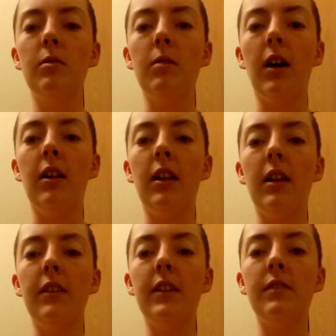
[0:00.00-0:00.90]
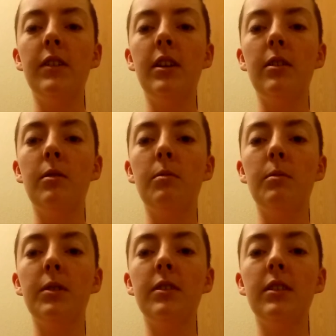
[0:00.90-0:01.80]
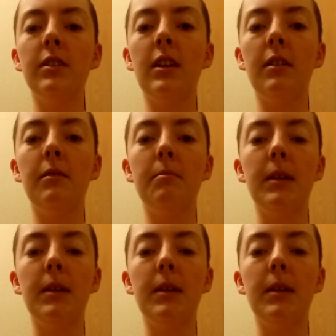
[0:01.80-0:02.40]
while this video will still not